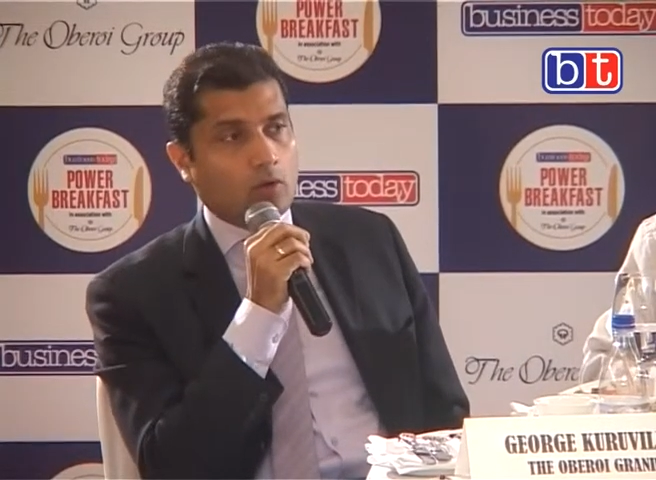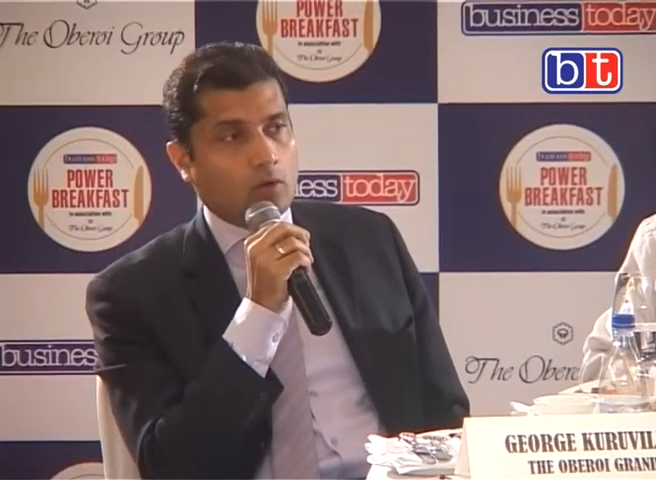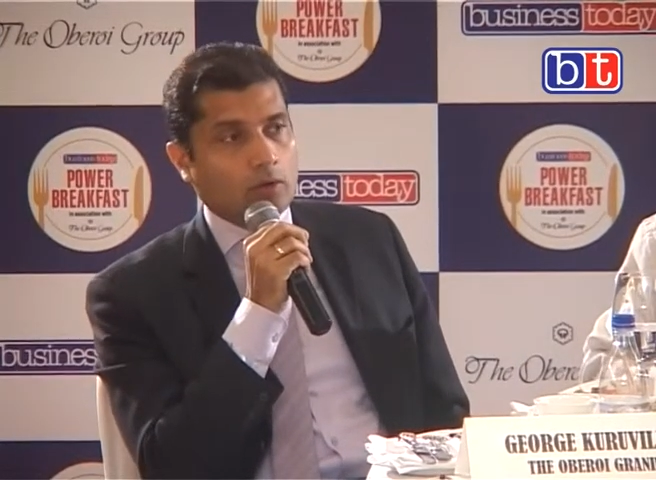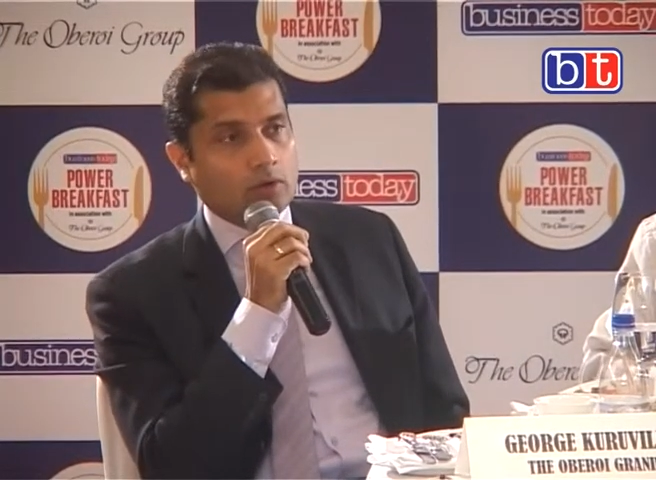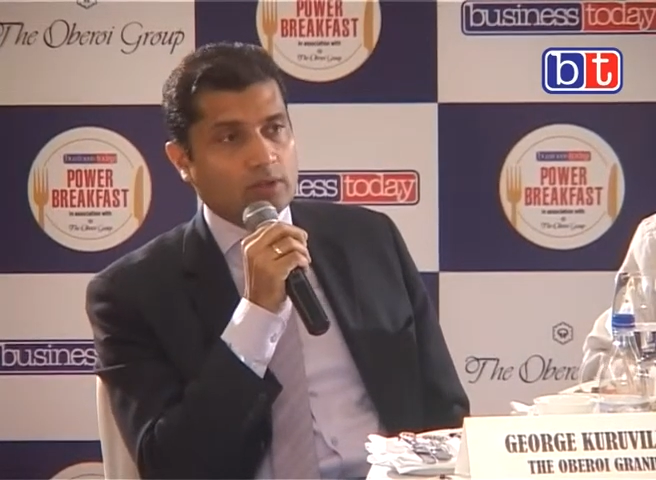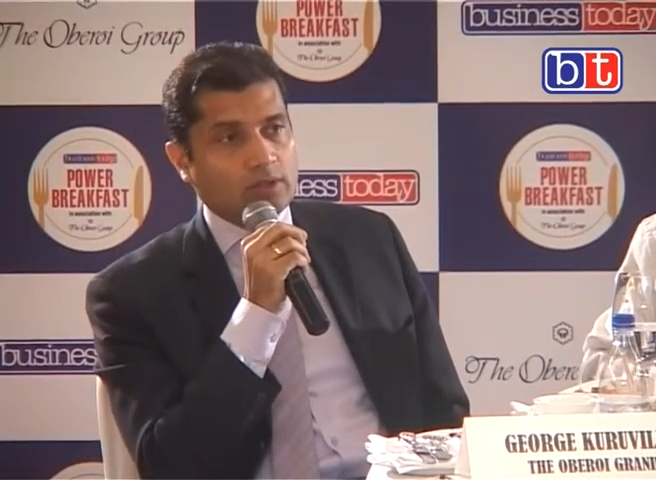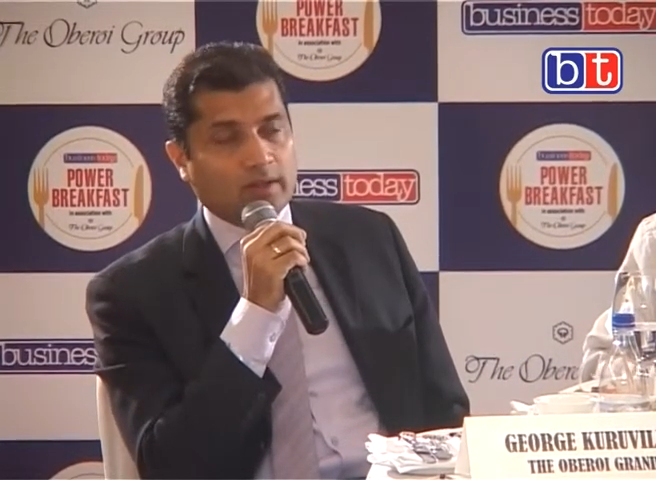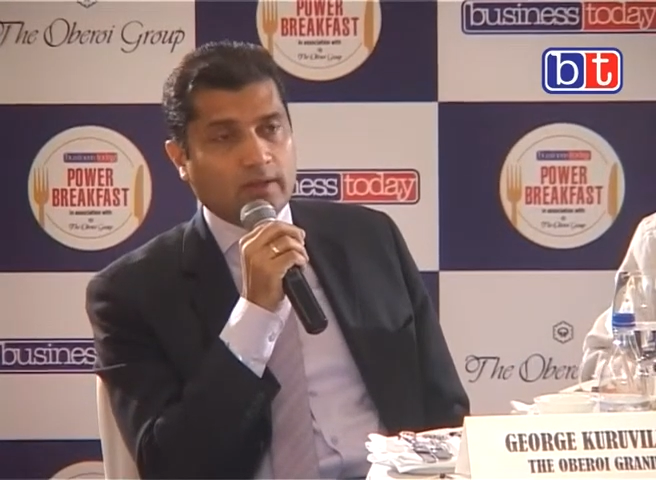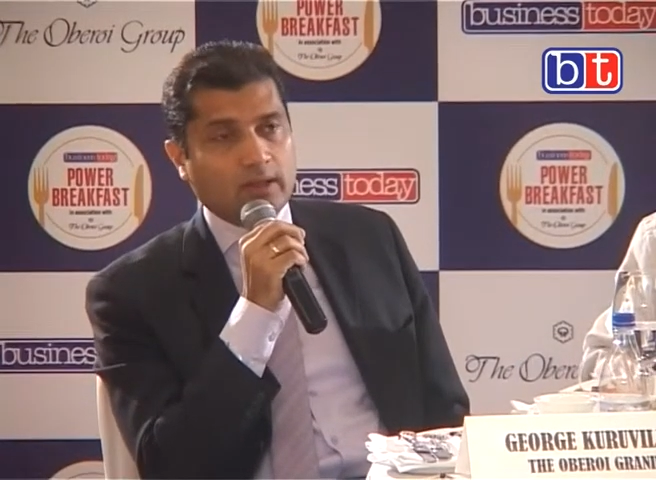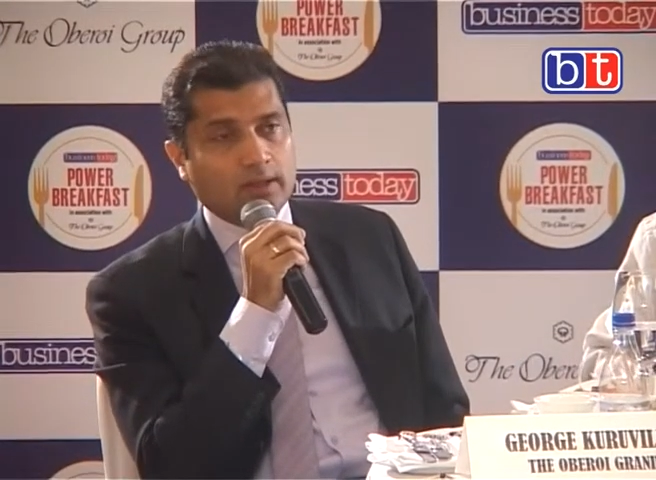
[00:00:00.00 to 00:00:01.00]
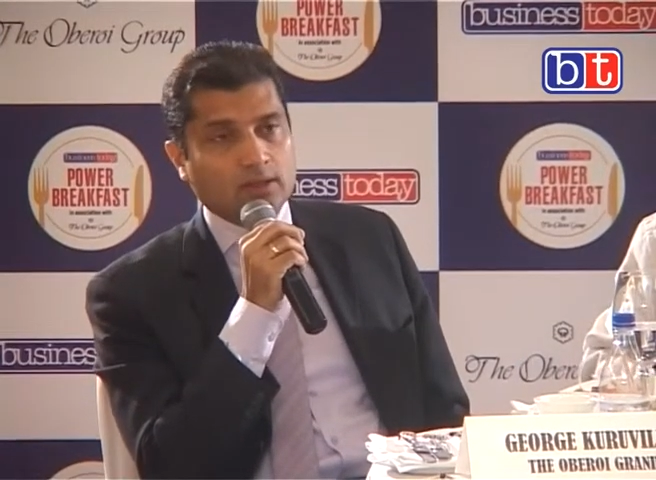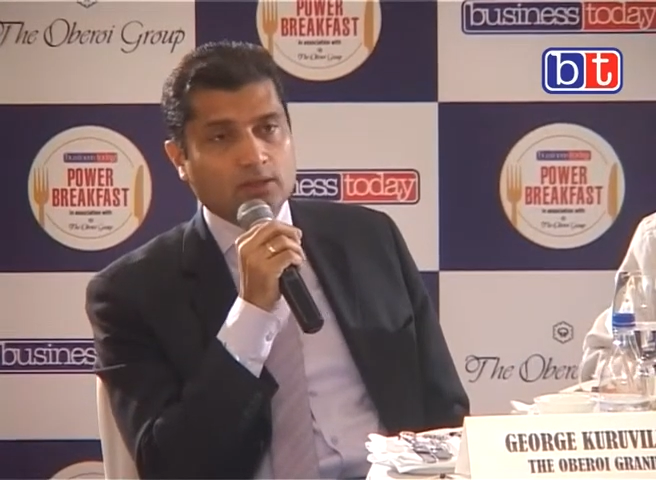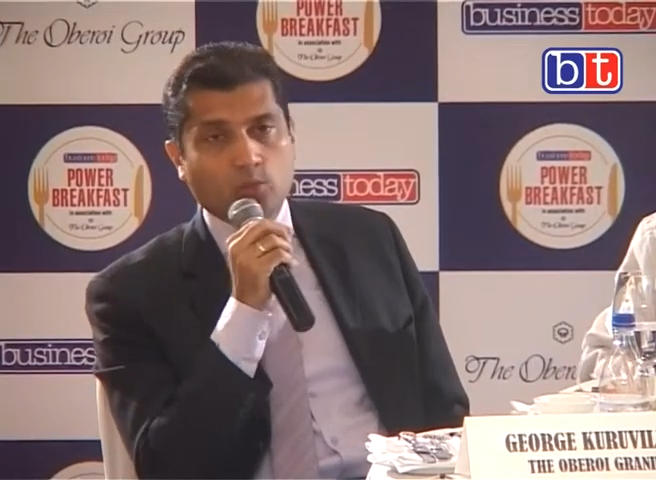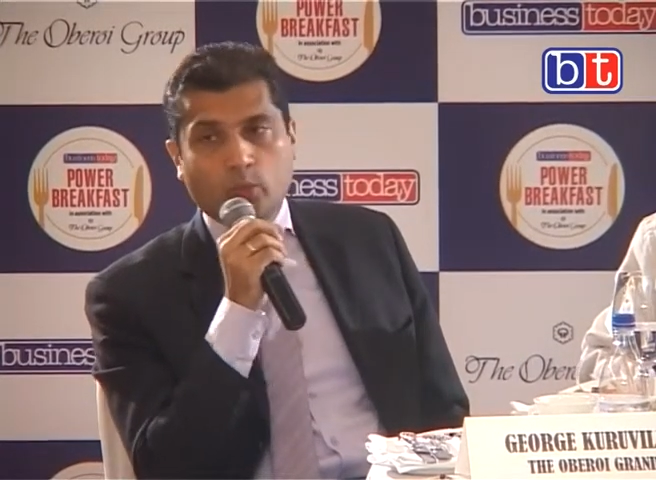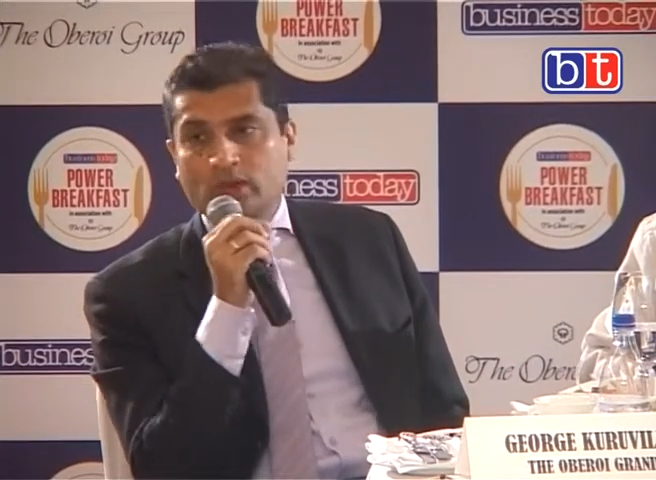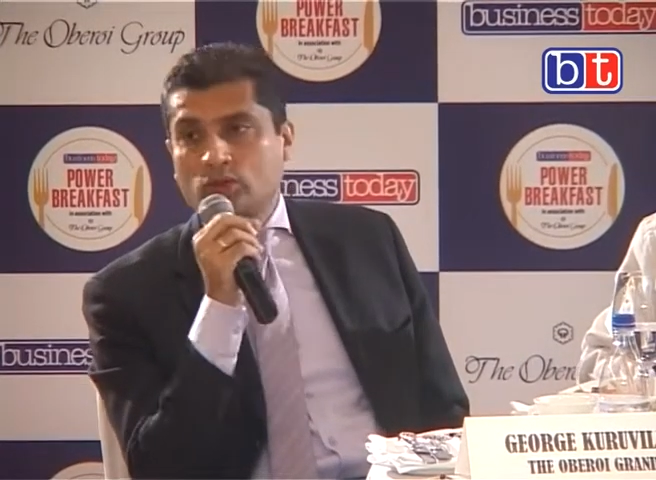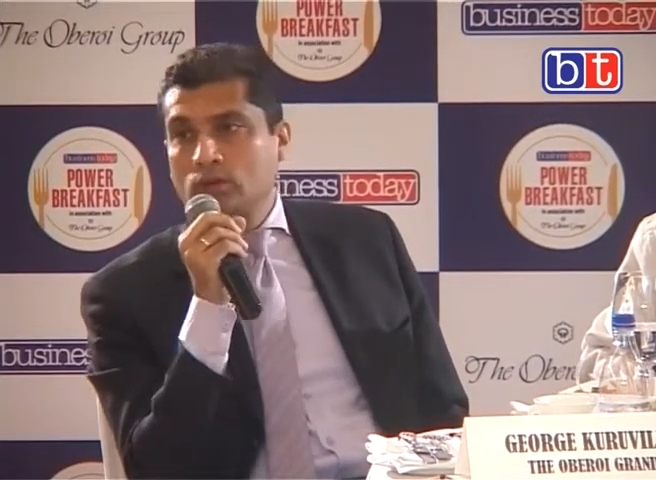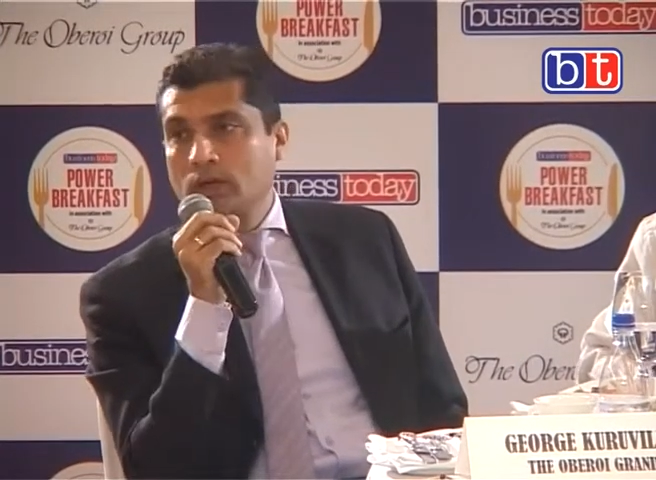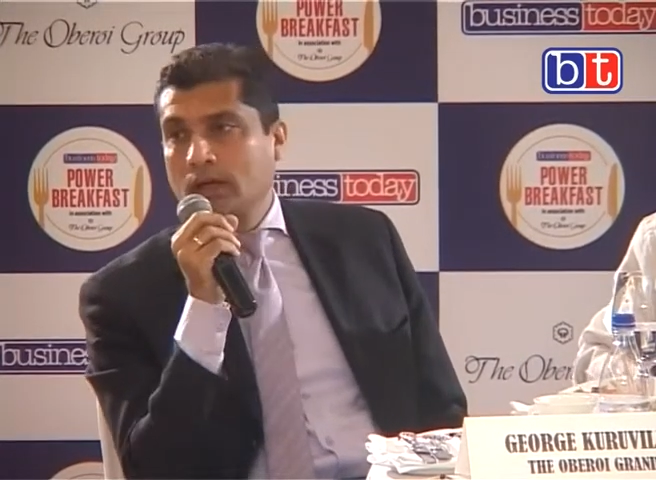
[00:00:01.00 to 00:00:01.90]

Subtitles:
all those ingredients which